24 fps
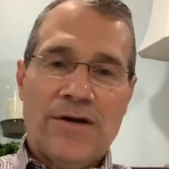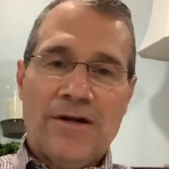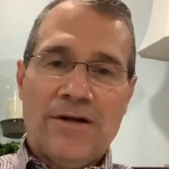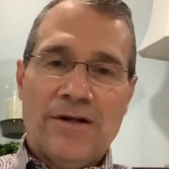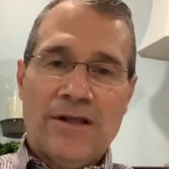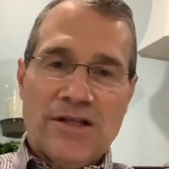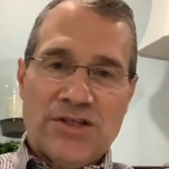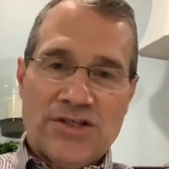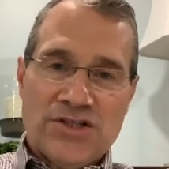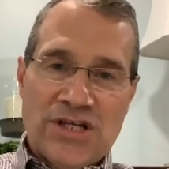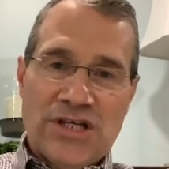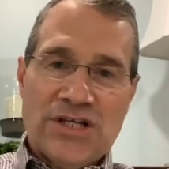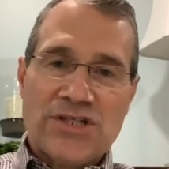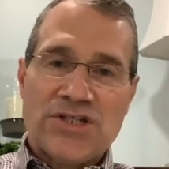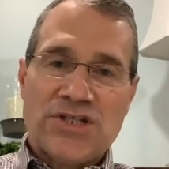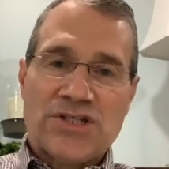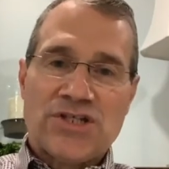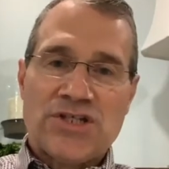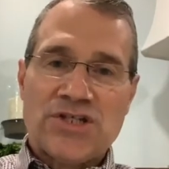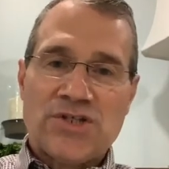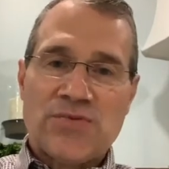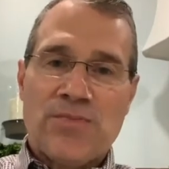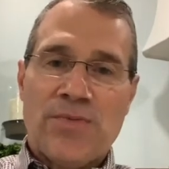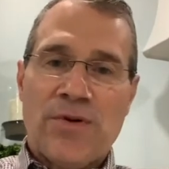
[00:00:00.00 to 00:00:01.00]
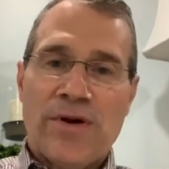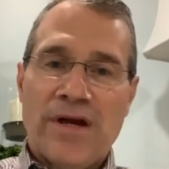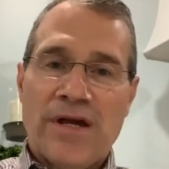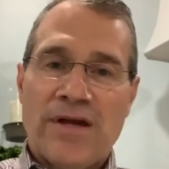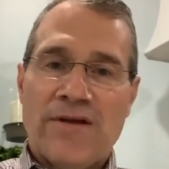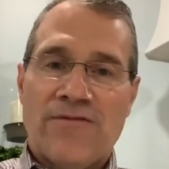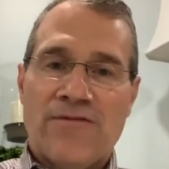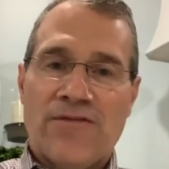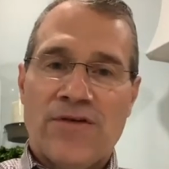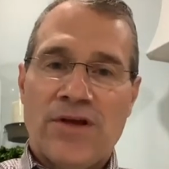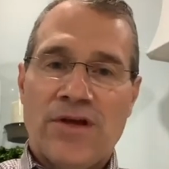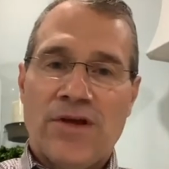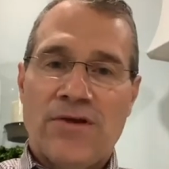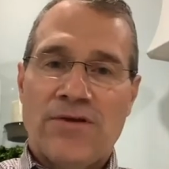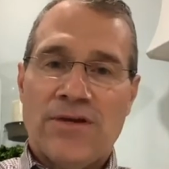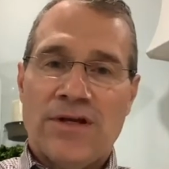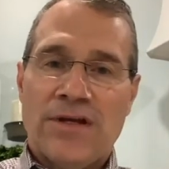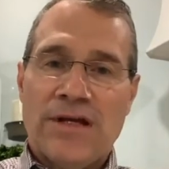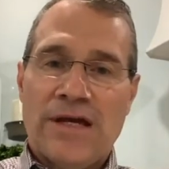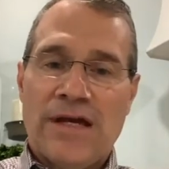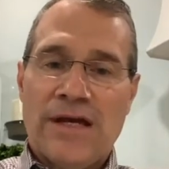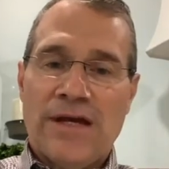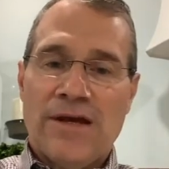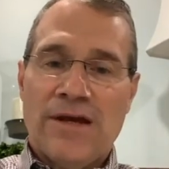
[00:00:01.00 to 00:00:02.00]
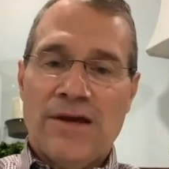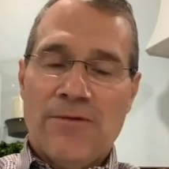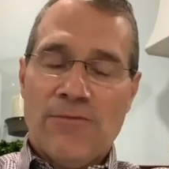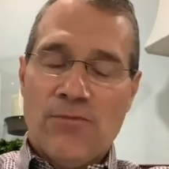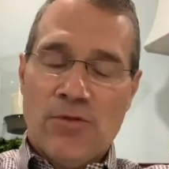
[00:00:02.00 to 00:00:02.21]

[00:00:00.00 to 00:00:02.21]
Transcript: That Jesus is praying for you today.